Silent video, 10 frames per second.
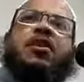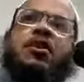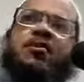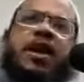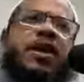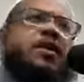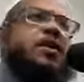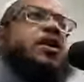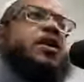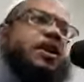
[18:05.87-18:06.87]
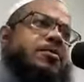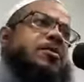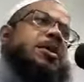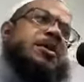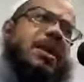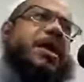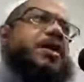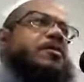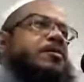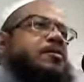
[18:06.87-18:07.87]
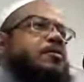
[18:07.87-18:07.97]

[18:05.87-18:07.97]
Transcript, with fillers: all of that, he comes to his aid.